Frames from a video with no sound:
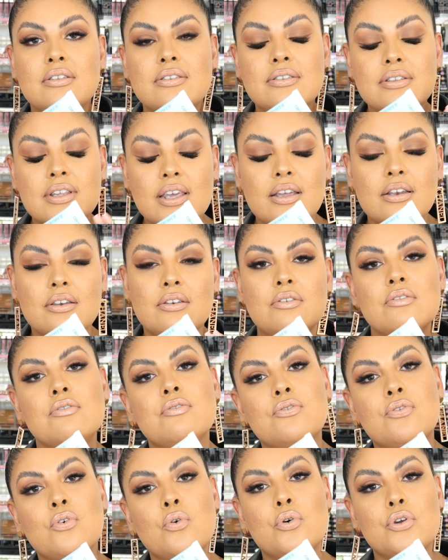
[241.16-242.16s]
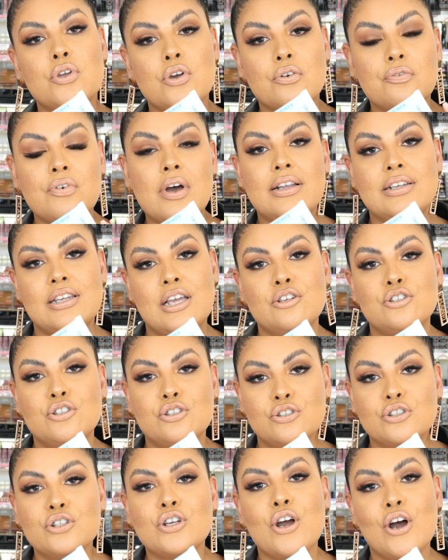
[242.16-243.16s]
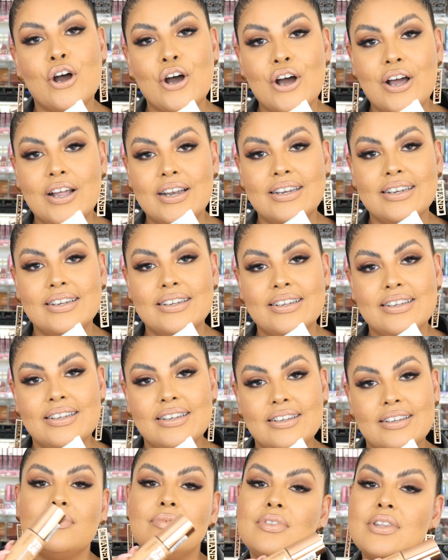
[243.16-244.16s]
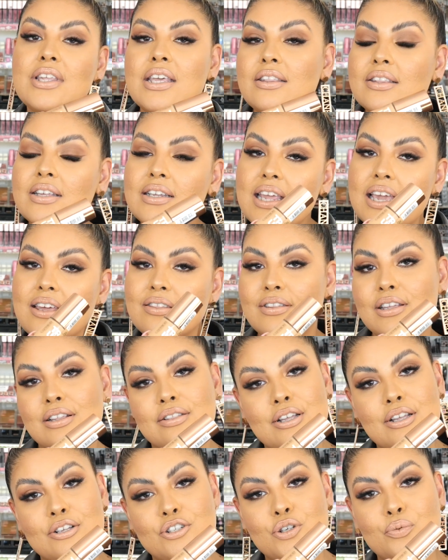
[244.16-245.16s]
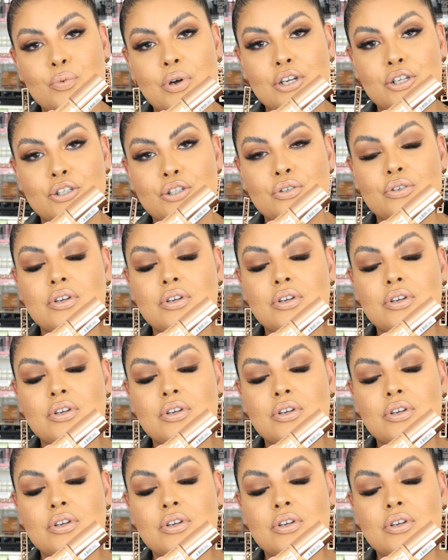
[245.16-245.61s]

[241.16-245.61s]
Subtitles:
skin for your foundation to go on. Then the next thing that you want to do